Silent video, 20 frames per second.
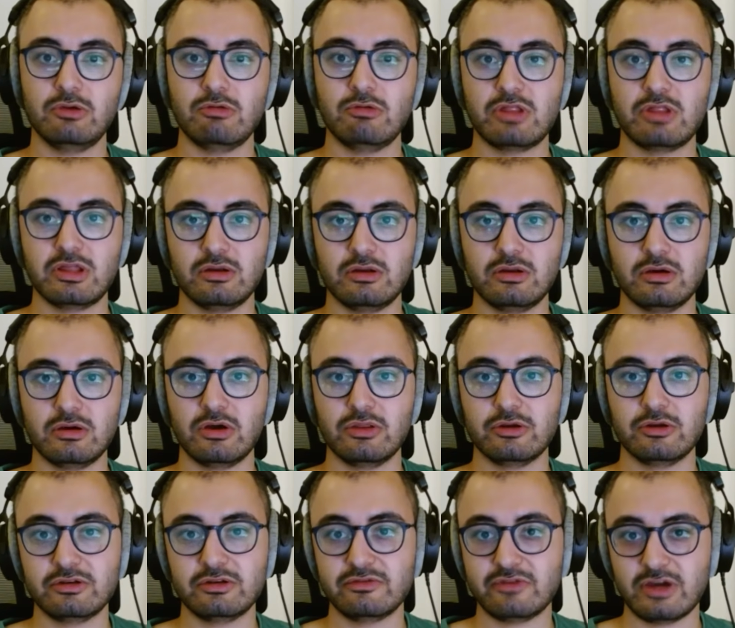it on other
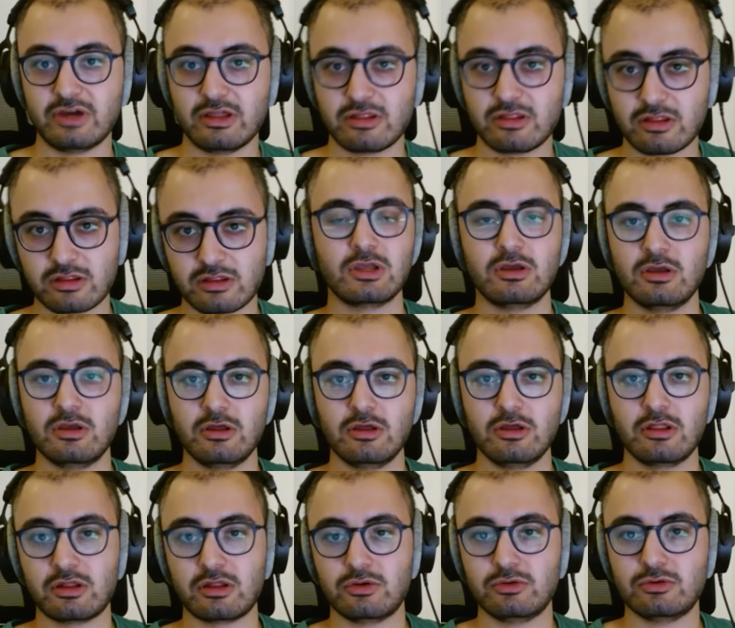devices.
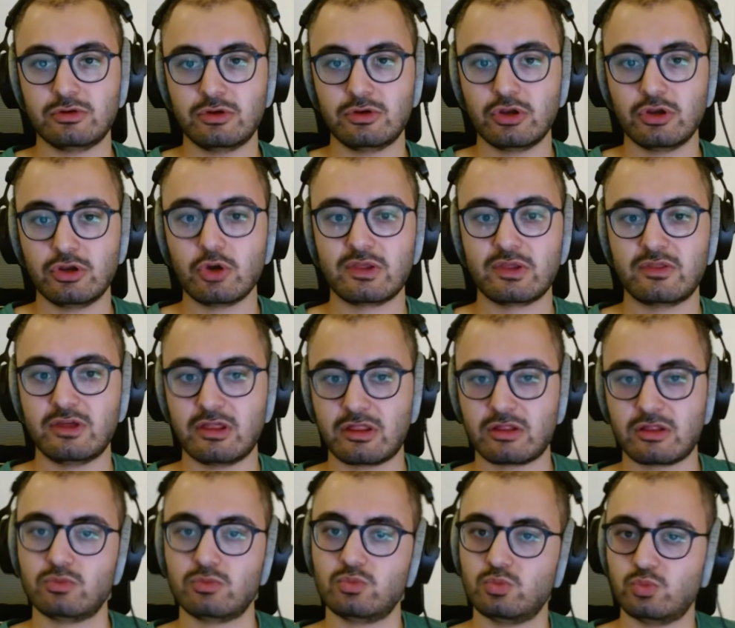So knowing this,
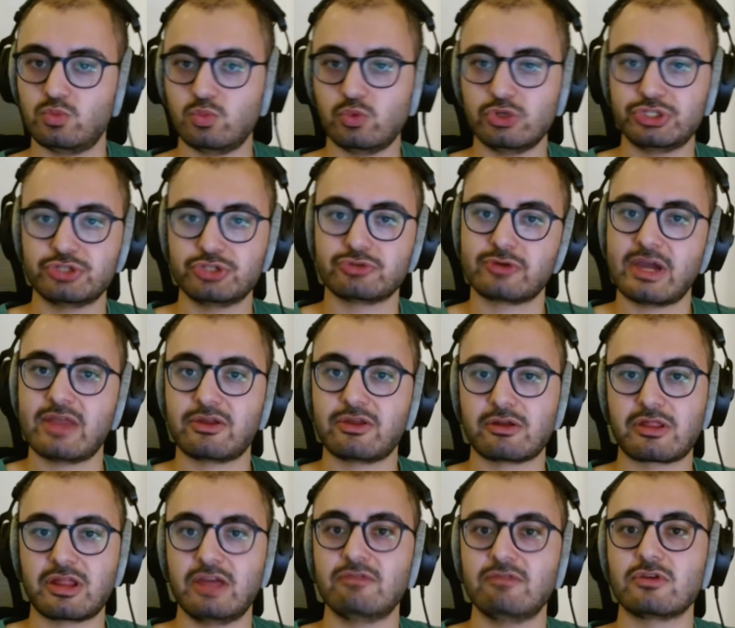would you rather
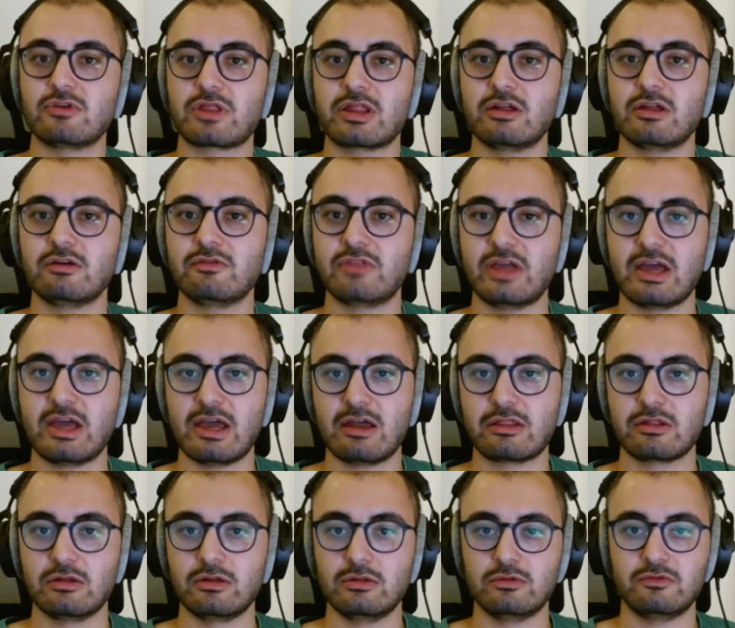save yourself the
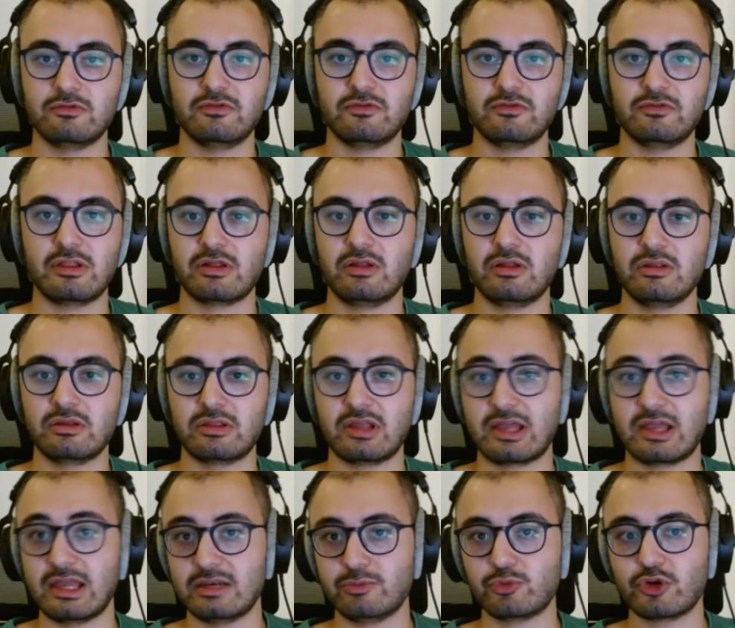hassle of installing the
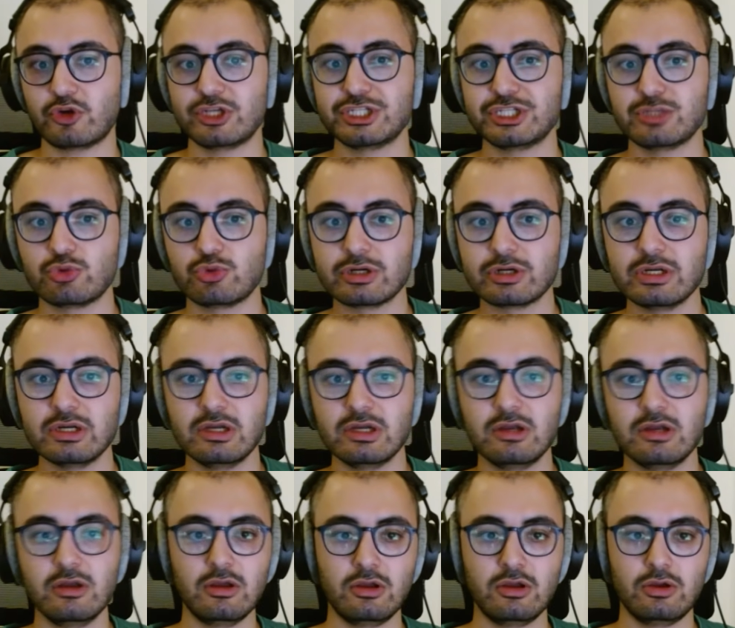calibration board
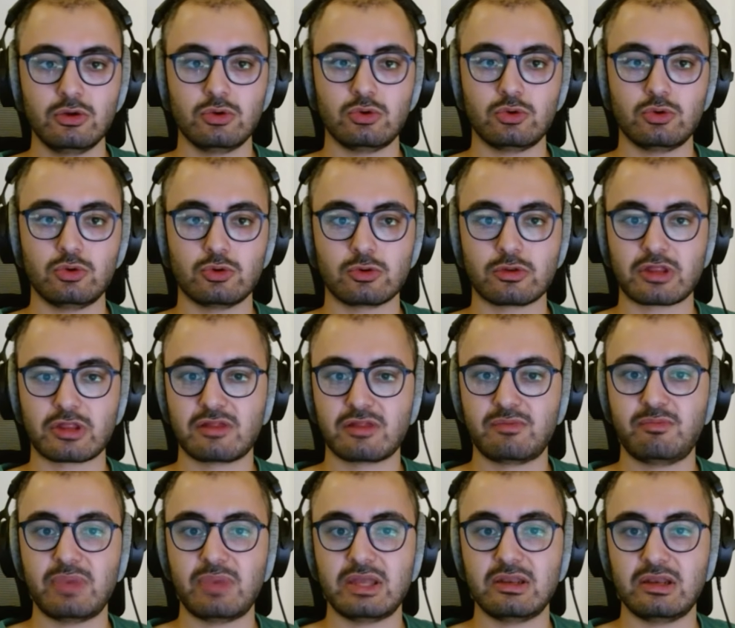or
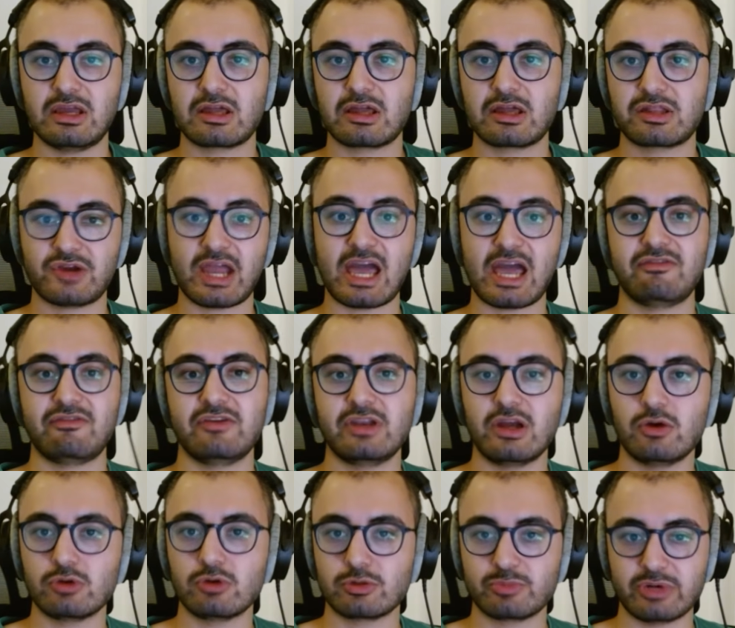spend an extra half an
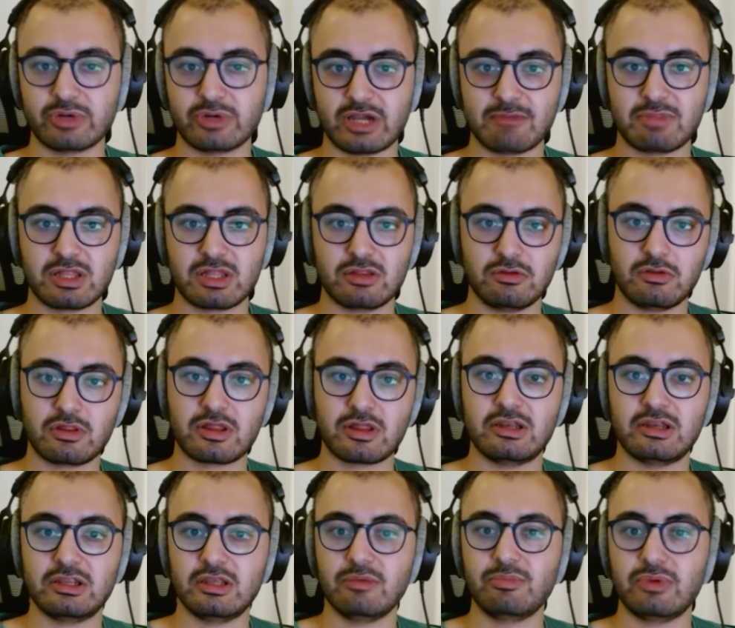hour perhaps to set
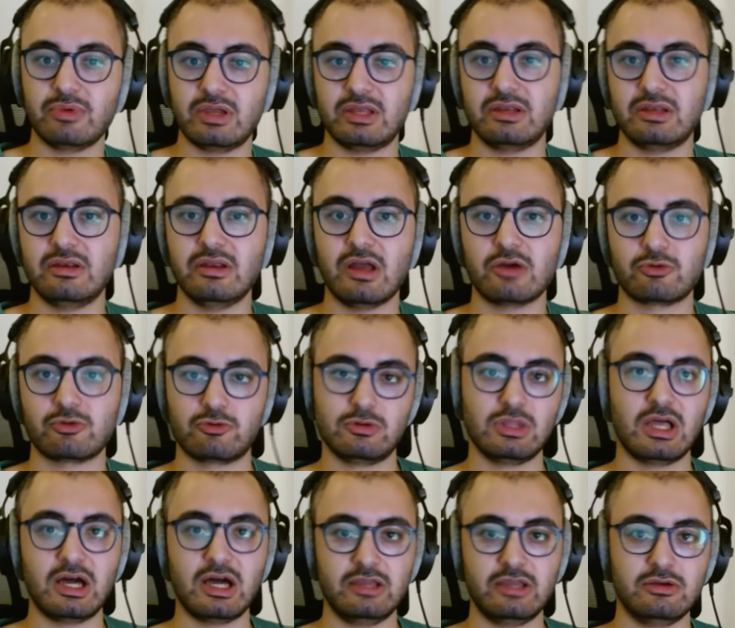it up and not
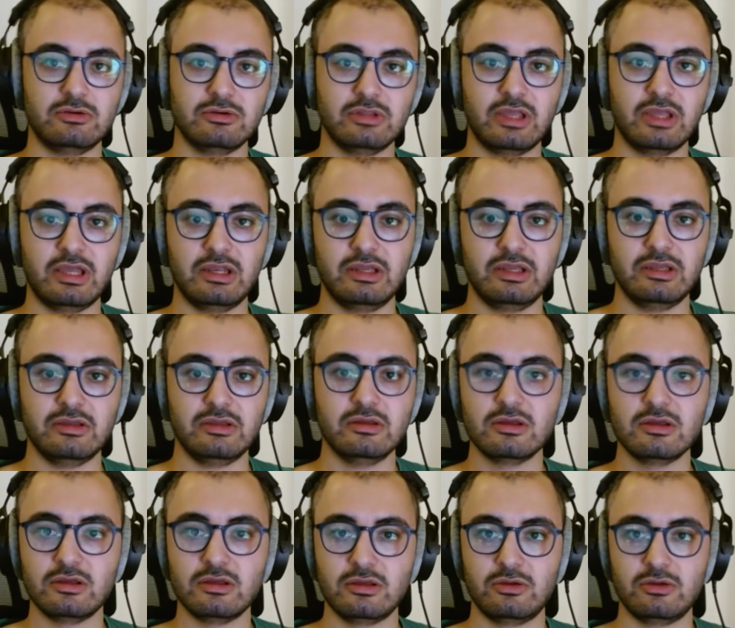rely on any
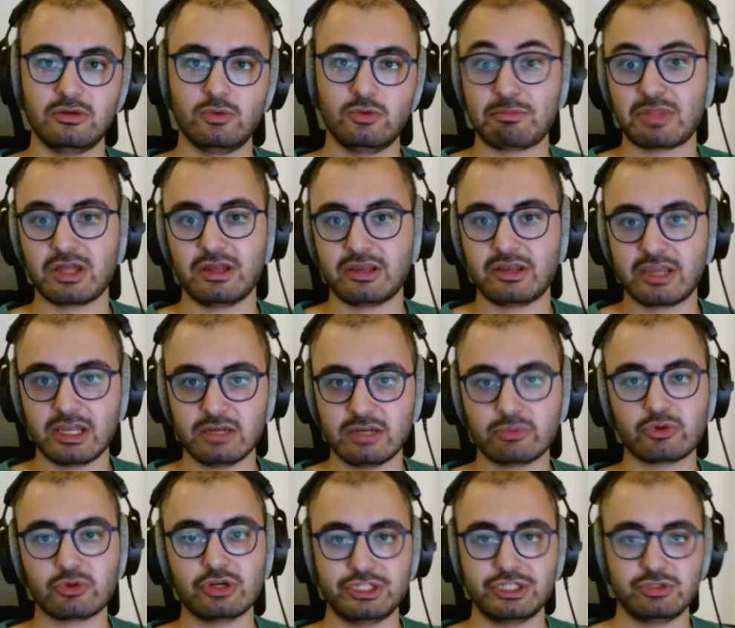website
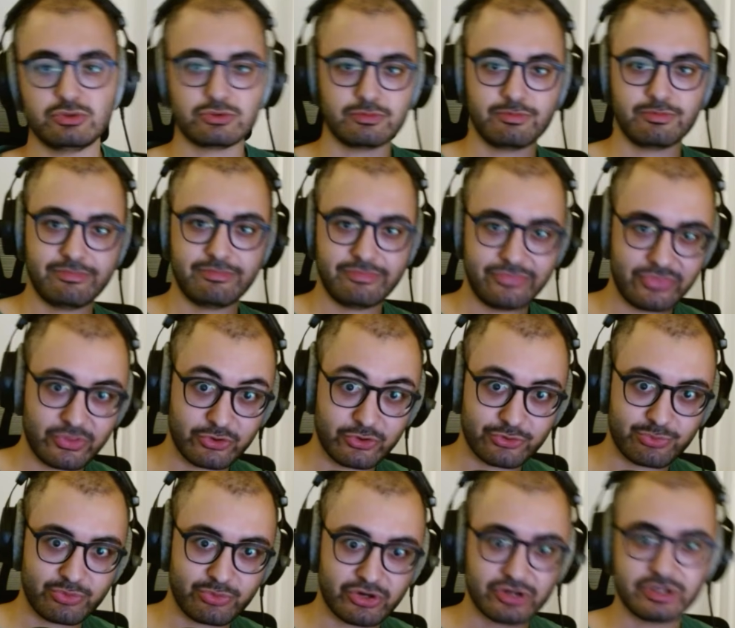calibration or
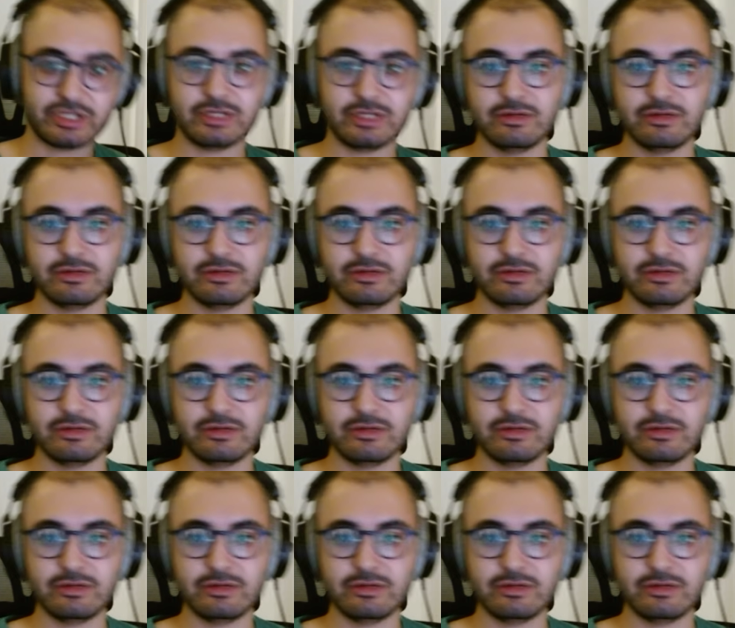third-party